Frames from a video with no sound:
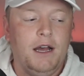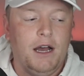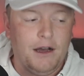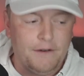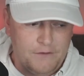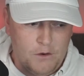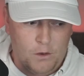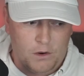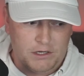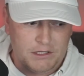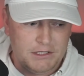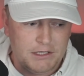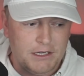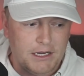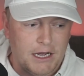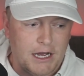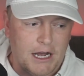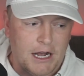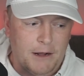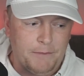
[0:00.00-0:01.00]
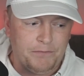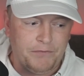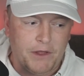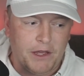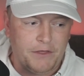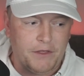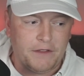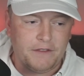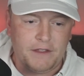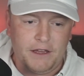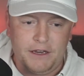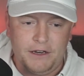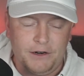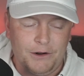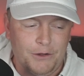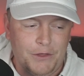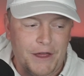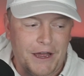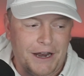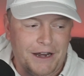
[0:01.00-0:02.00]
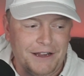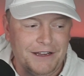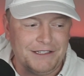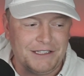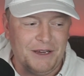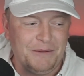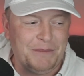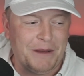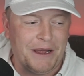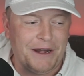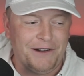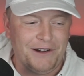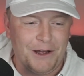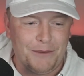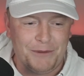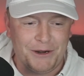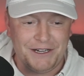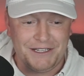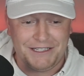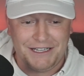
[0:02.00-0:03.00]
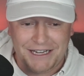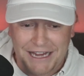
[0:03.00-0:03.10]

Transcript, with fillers: Of course. I think that, you know, that is a better number because,